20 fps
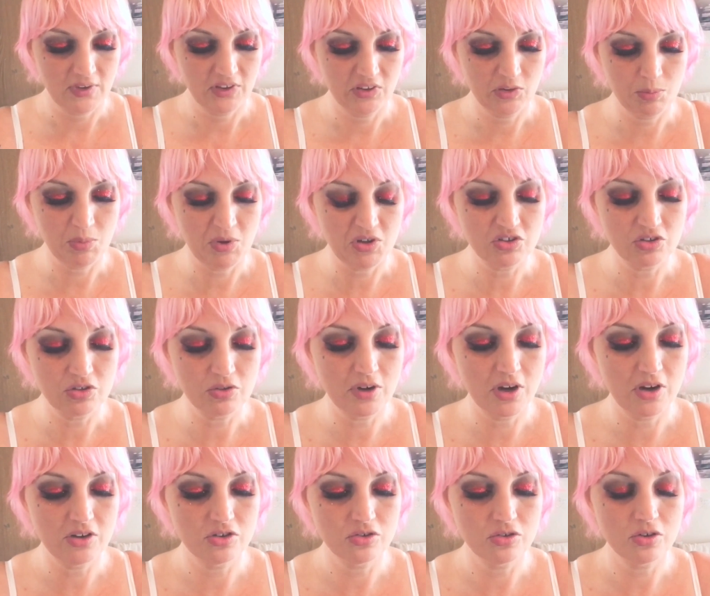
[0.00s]
Especially
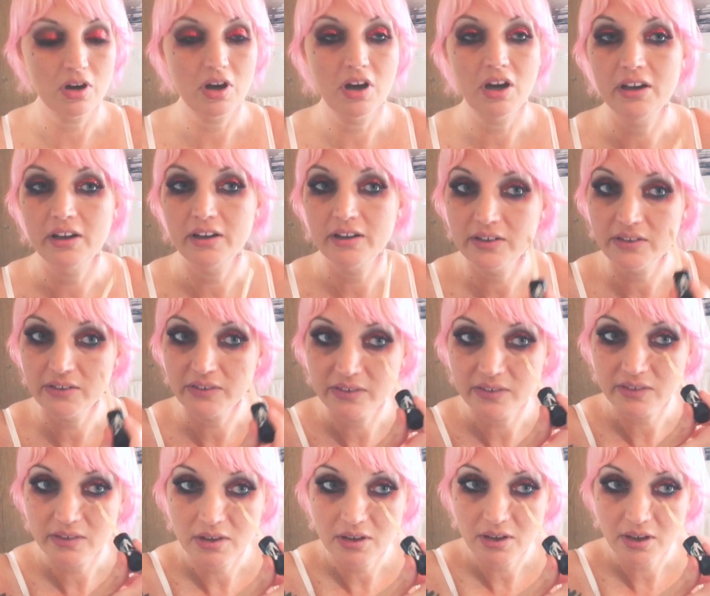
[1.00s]
around your
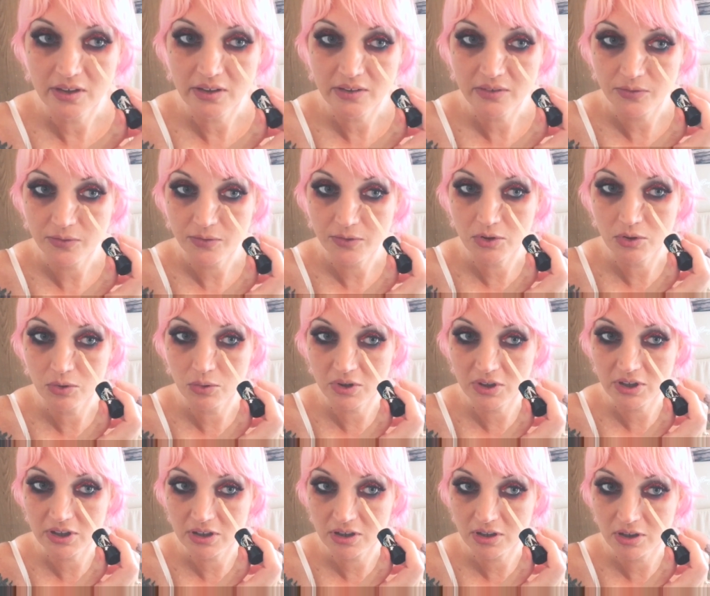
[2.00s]
eyes. If you
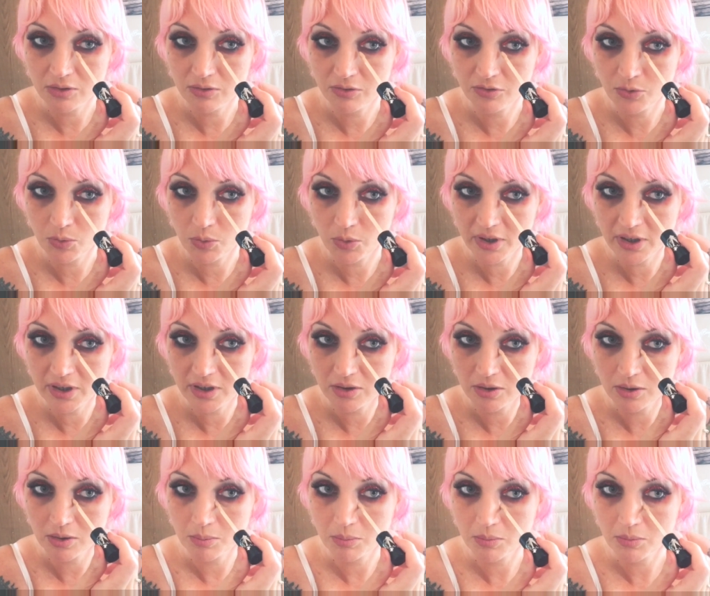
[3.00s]
can
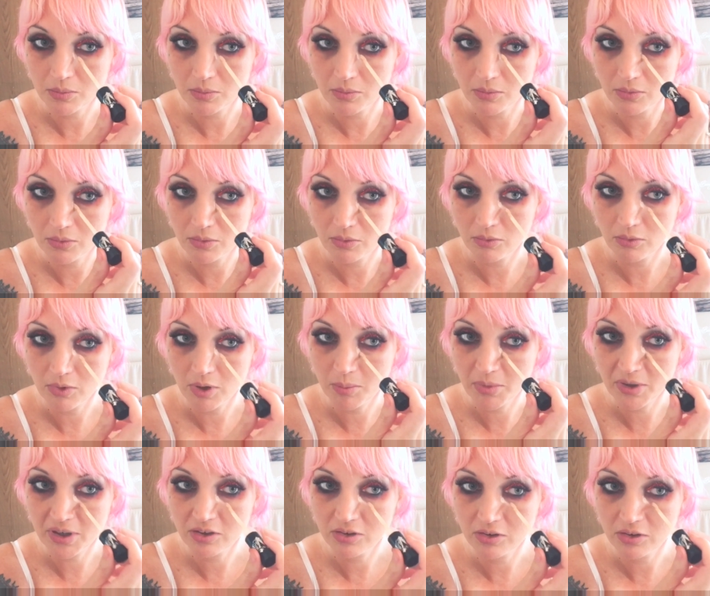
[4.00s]
avoid
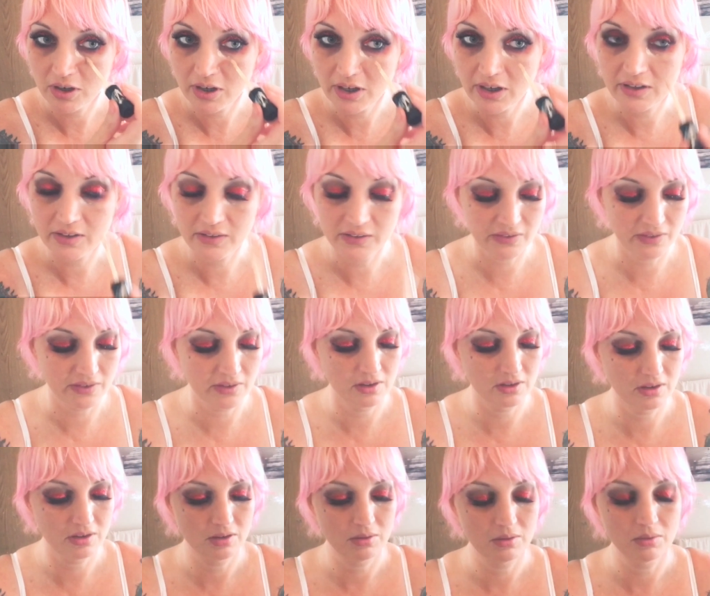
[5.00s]
rubbing your eyes,
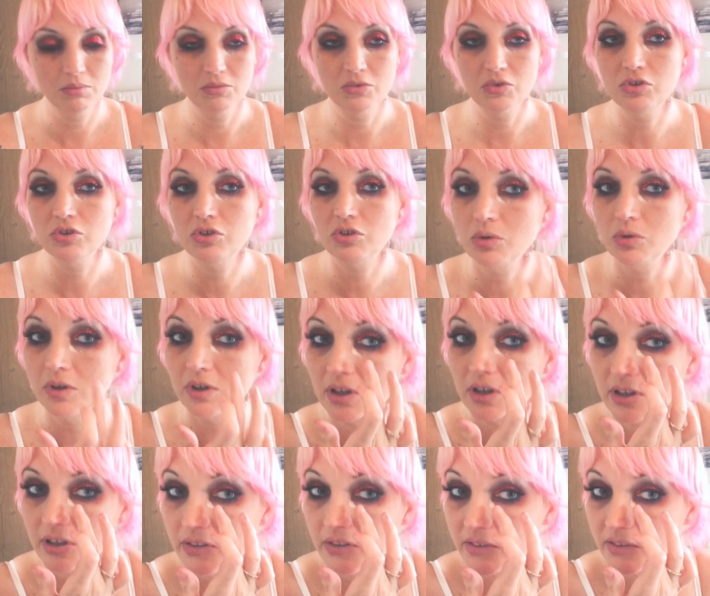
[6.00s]
do it,
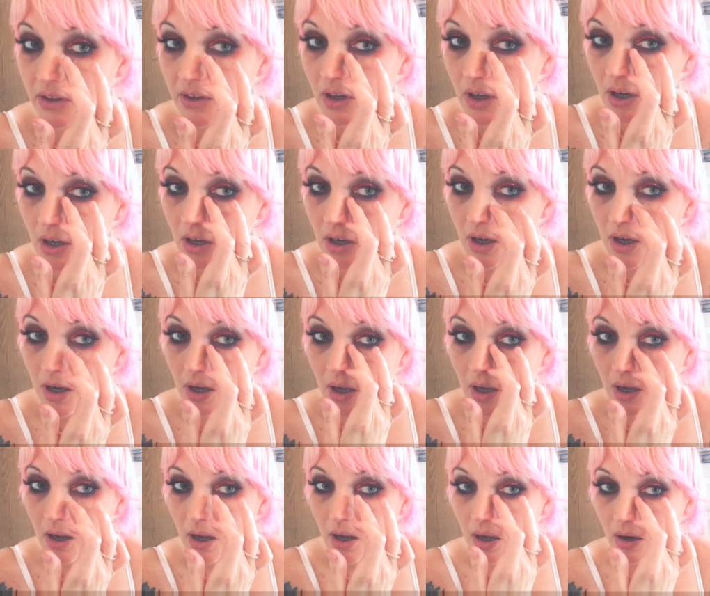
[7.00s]
because
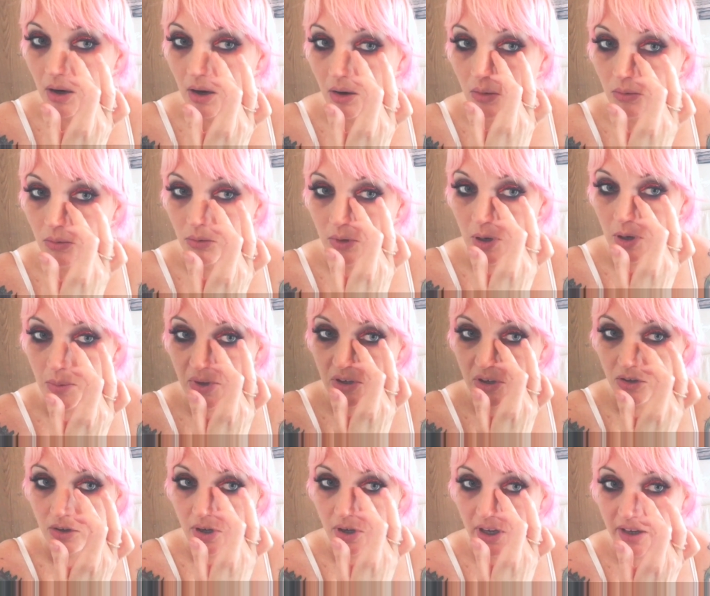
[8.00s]
rubbing
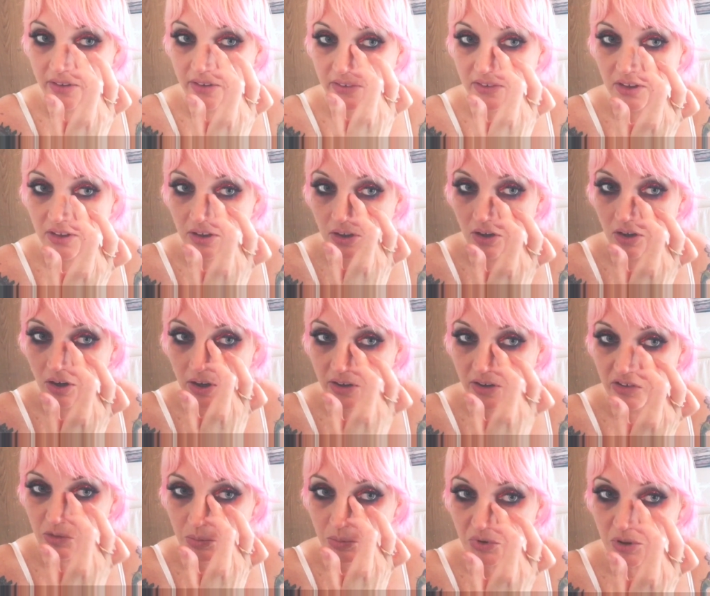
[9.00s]
your eyes can
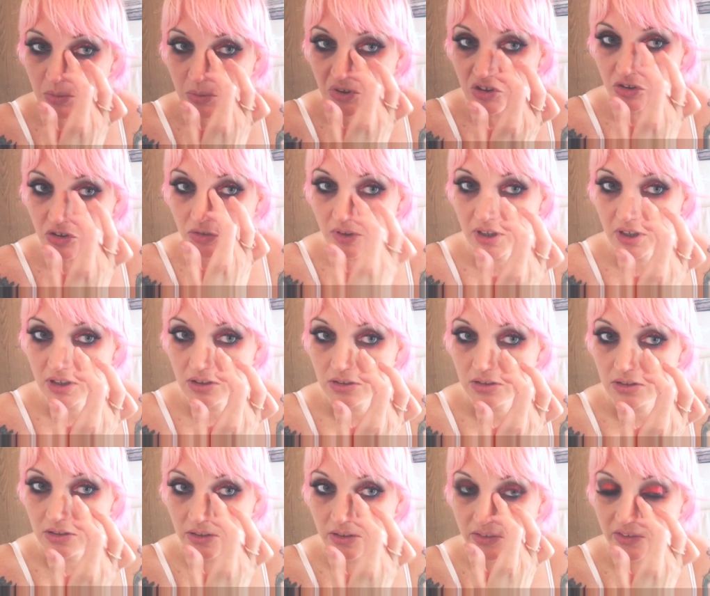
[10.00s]
cause premature
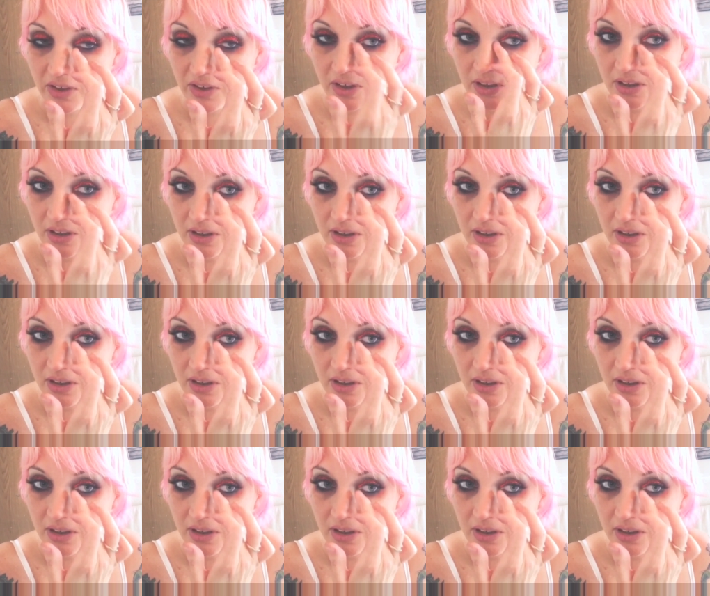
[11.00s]
wrinkles.